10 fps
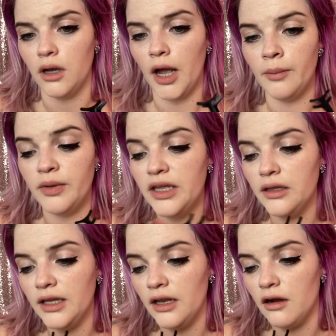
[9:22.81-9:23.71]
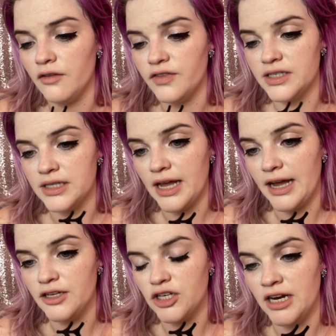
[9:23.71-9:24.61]
I'm peeling it off this
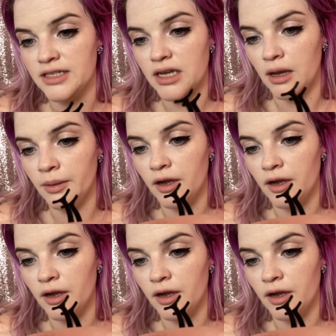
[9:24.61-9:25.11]
lash and it's coming